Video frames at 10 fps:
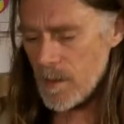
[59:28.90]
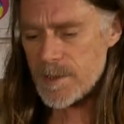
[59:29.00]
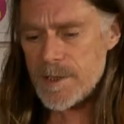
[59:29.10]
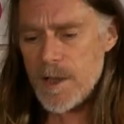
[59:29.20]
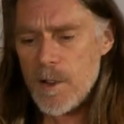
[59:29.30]

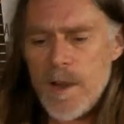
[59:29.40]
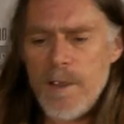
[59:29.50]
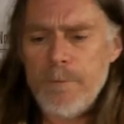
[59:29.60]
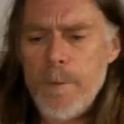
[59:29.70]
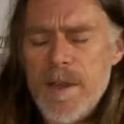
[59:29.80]
So
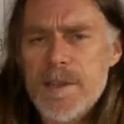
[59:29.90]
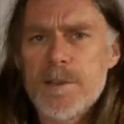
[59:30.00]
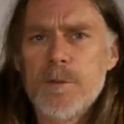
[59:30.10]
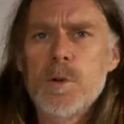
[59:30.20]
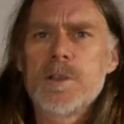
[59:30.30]
if a piece
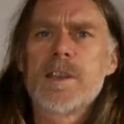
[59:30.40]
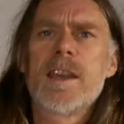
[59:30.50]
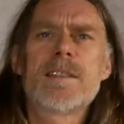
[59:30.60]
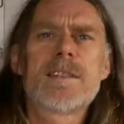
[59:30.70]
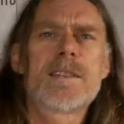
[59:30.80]
of wood
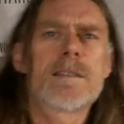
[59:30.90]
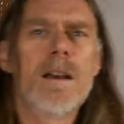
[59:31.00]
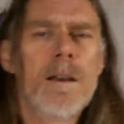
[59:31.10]
gets